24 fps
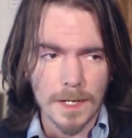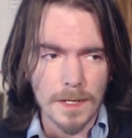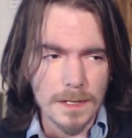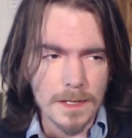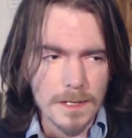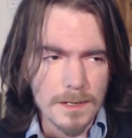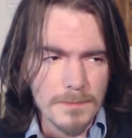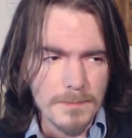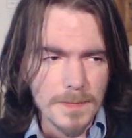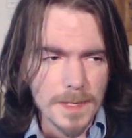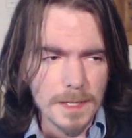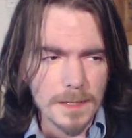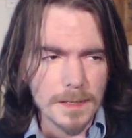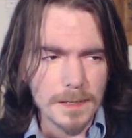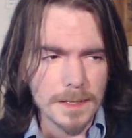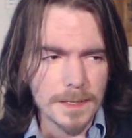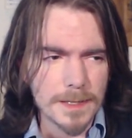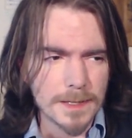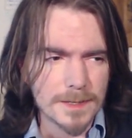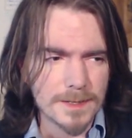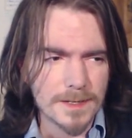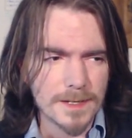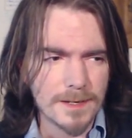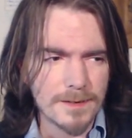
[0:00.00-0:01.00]
The
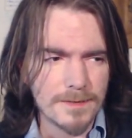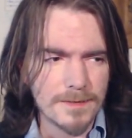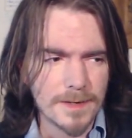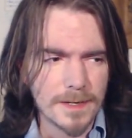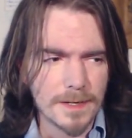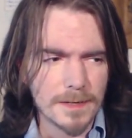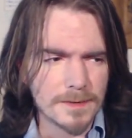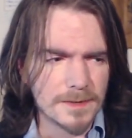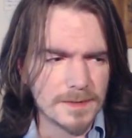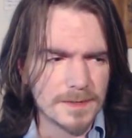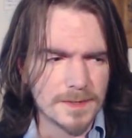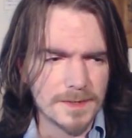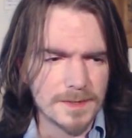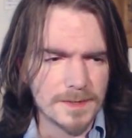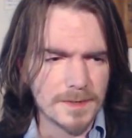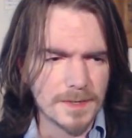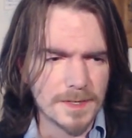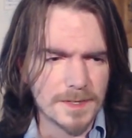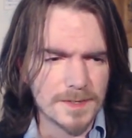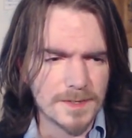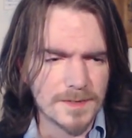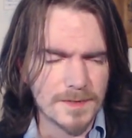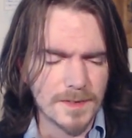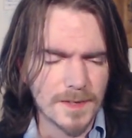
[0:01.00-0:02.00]
abilities I found to
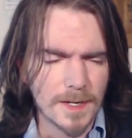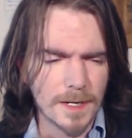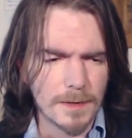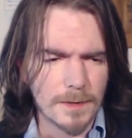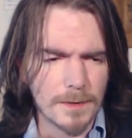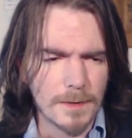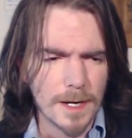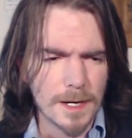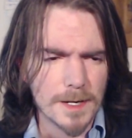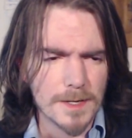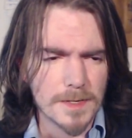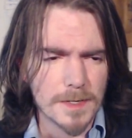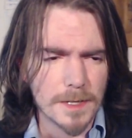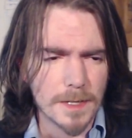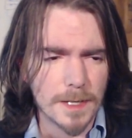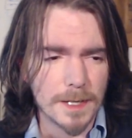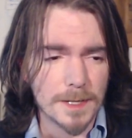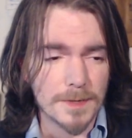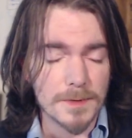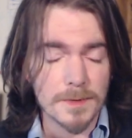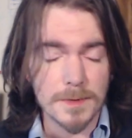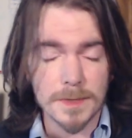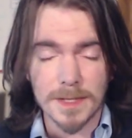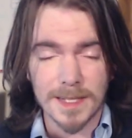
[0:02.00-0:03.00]
justify and
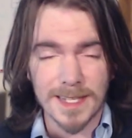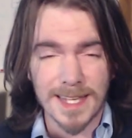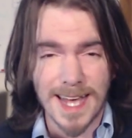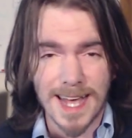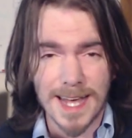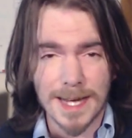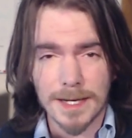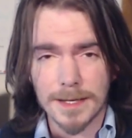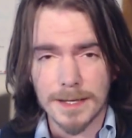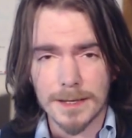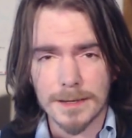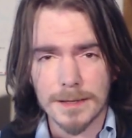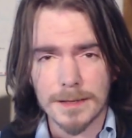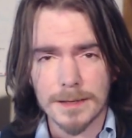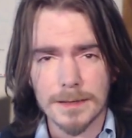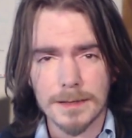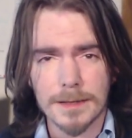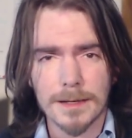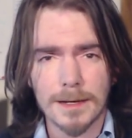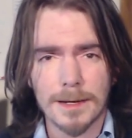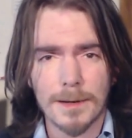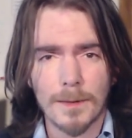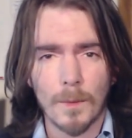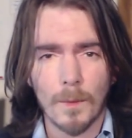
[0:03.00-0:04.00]
rationalize really anything
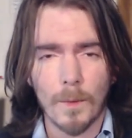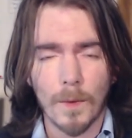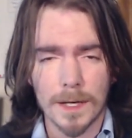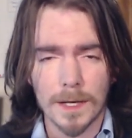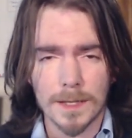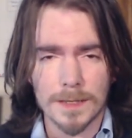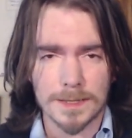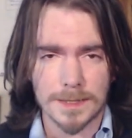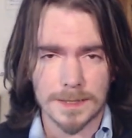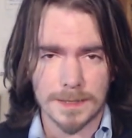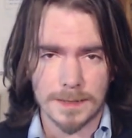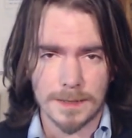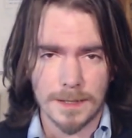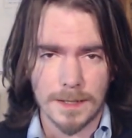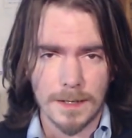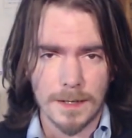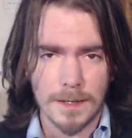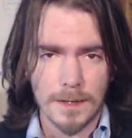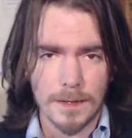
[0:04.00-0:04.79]
that I wanted,